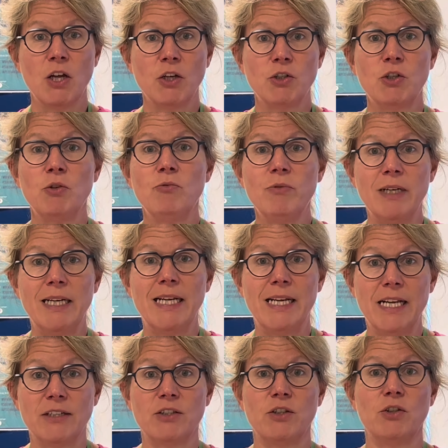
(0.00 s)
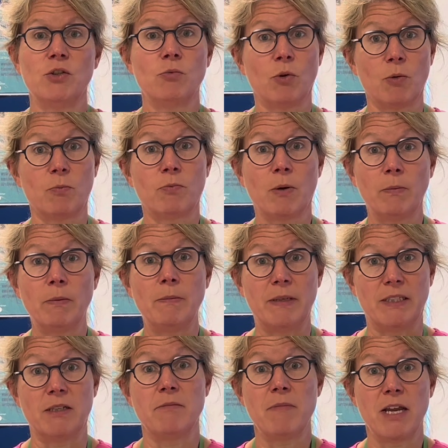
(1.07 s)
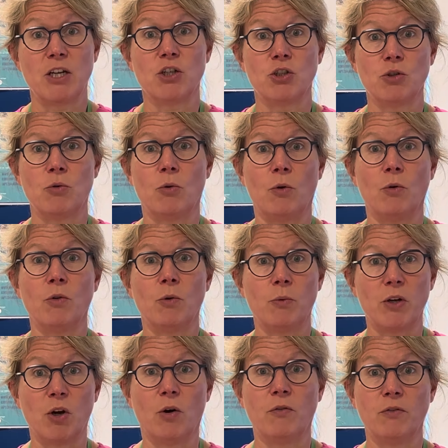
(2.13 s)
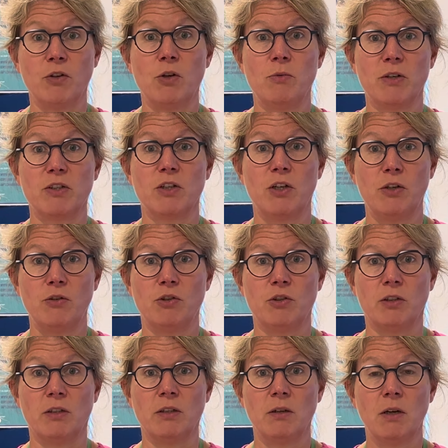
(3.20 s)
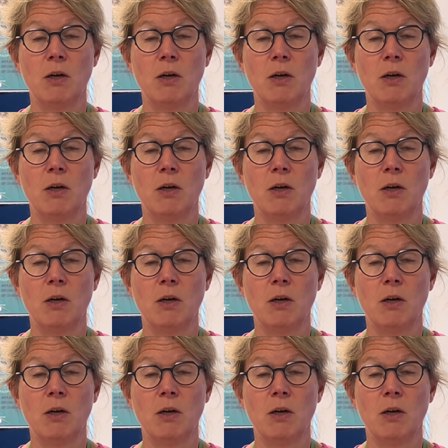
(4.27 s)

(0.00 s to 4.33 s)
to really listen to what the problem is and make sure that we offer you a solution.